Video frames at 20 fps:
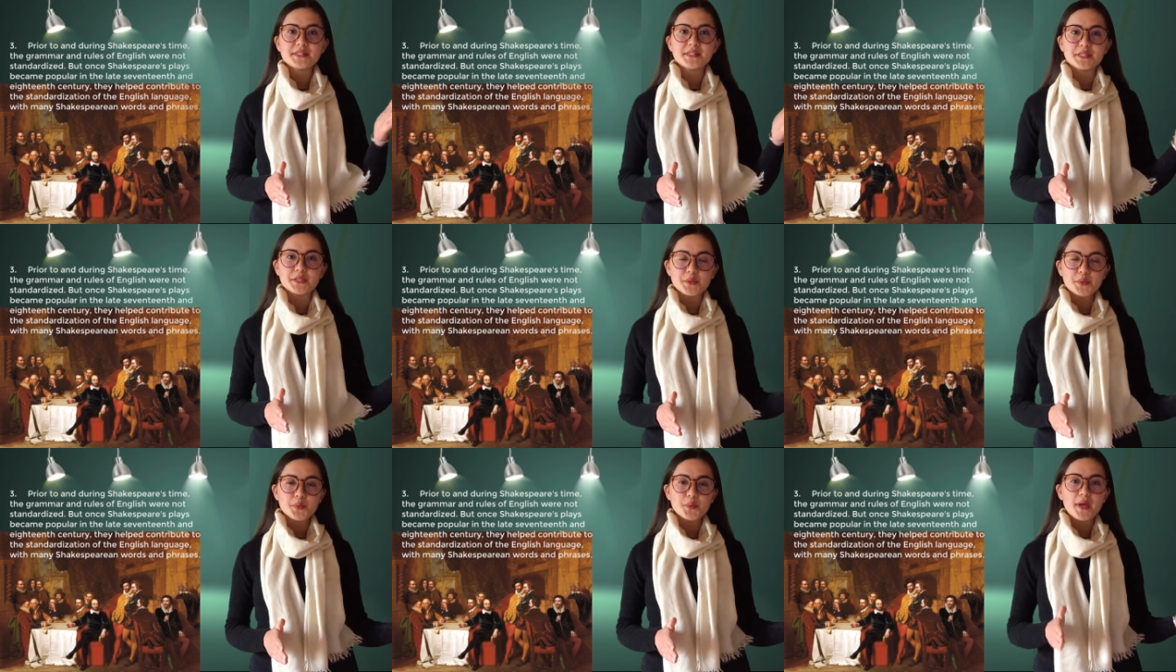
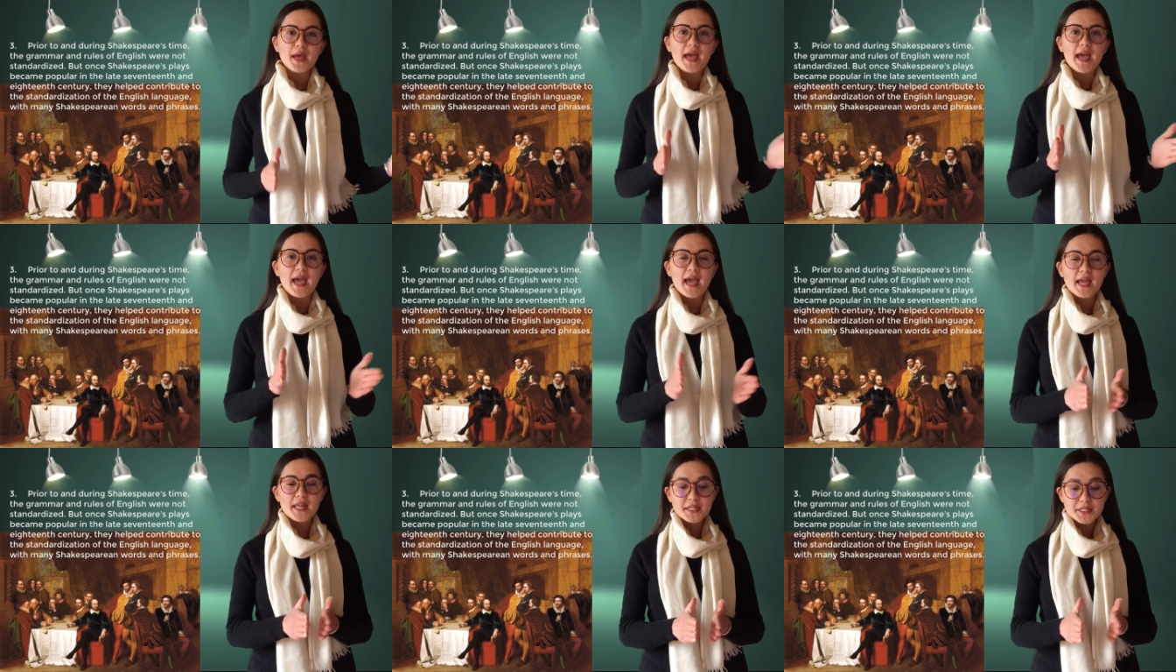to
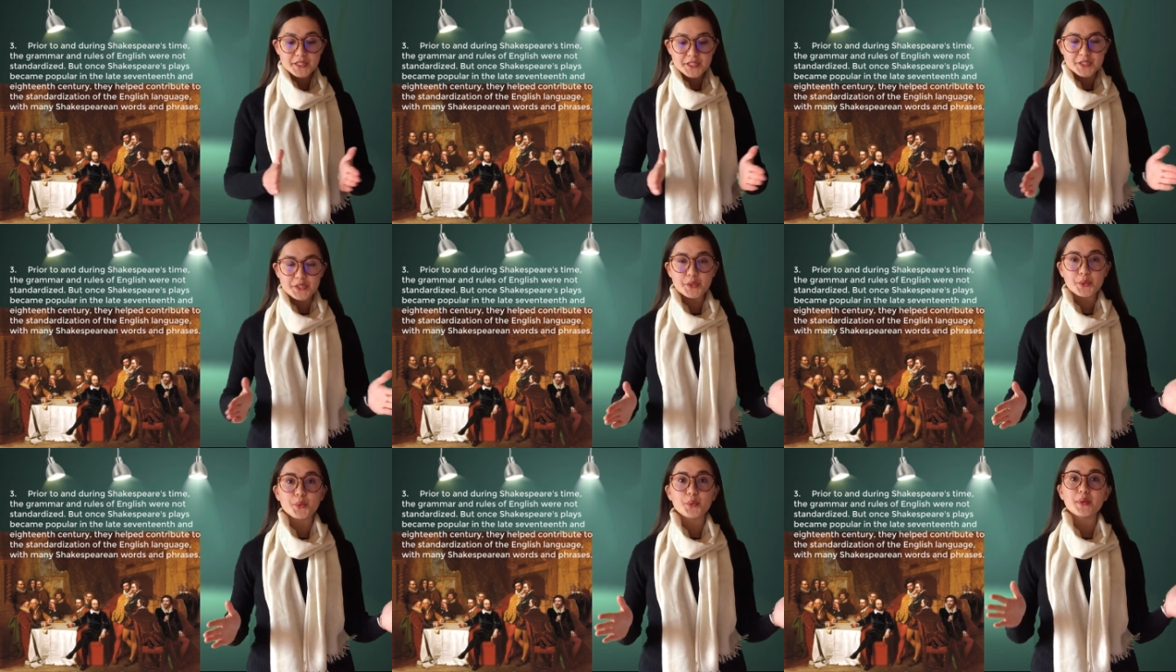and
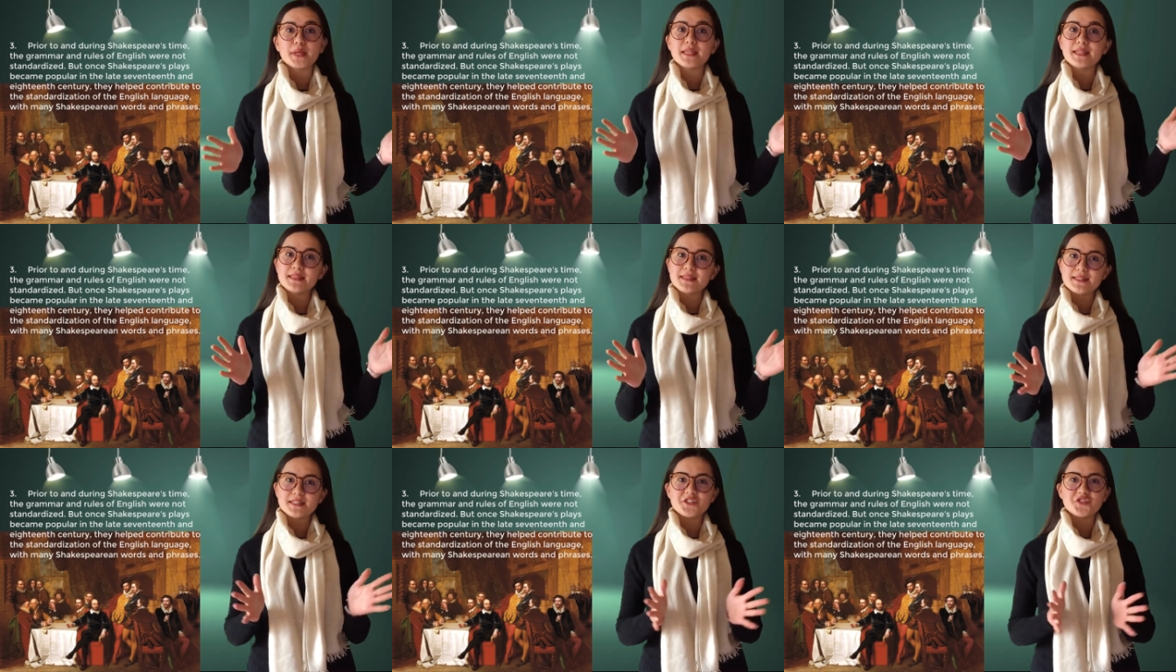
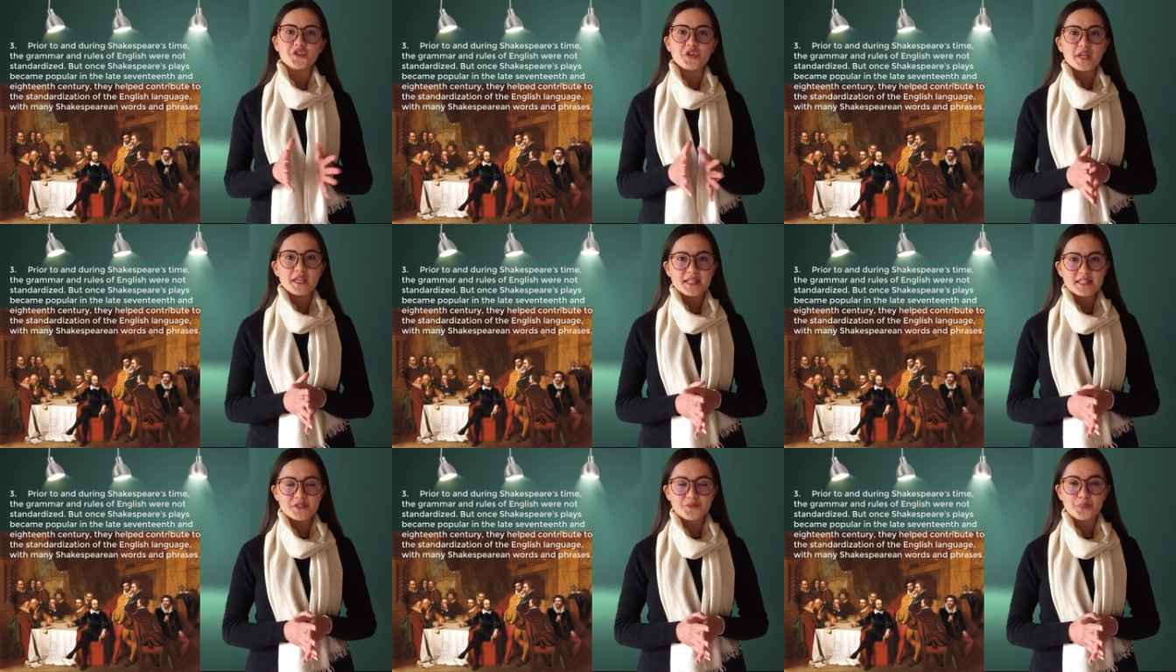during the
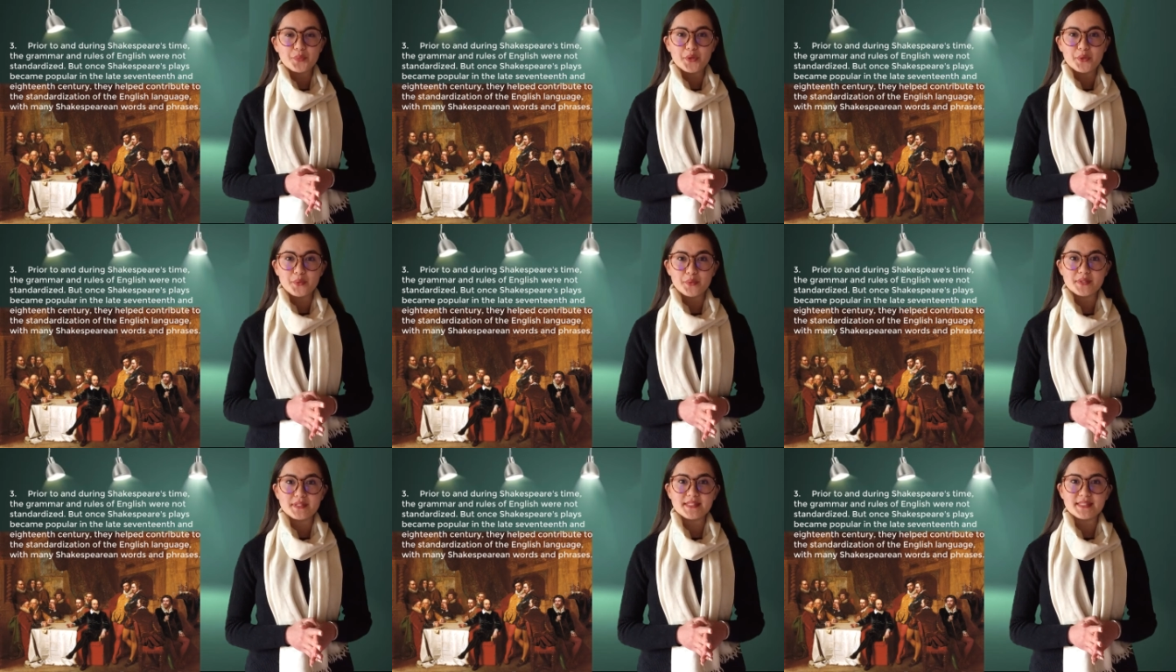
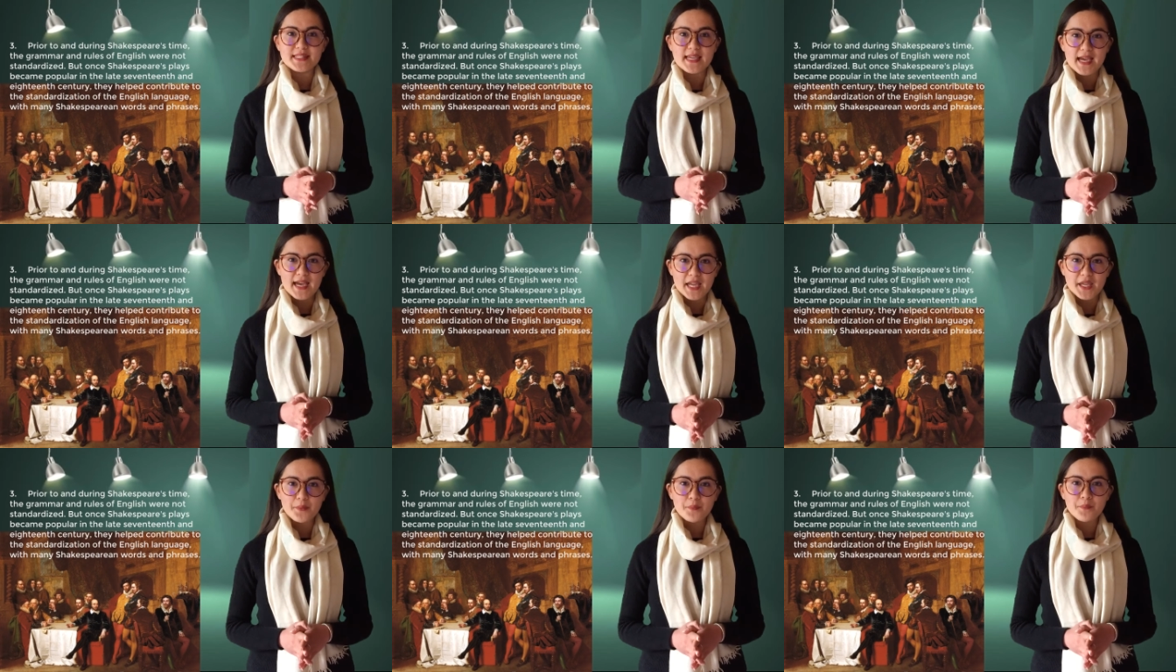Shakespearean
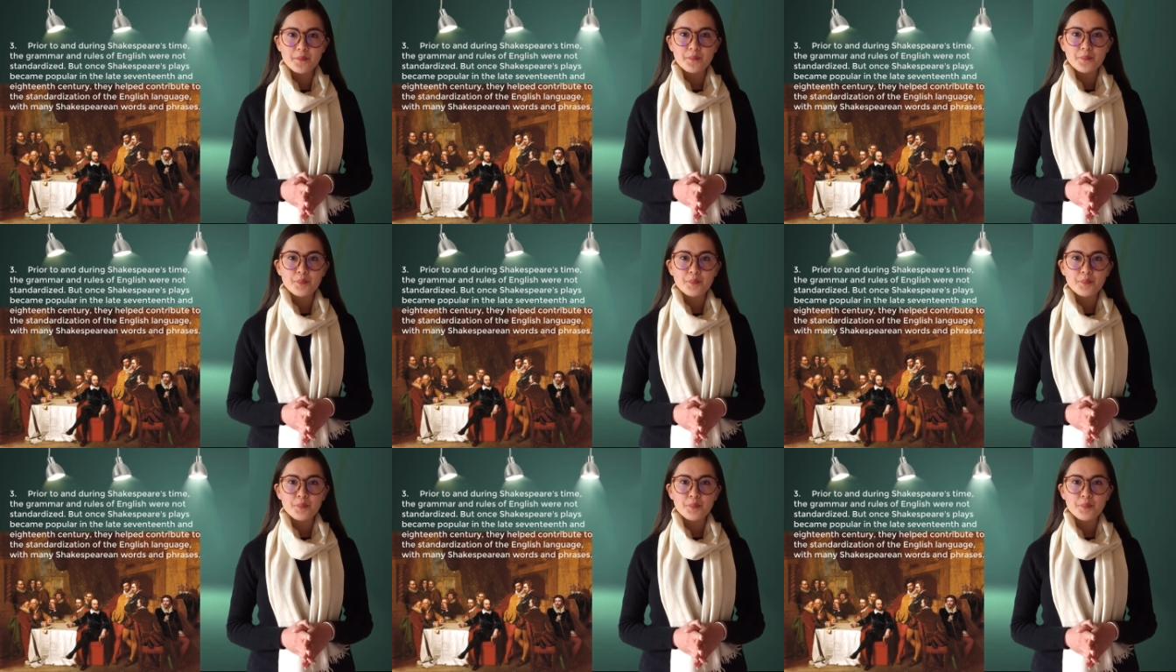time,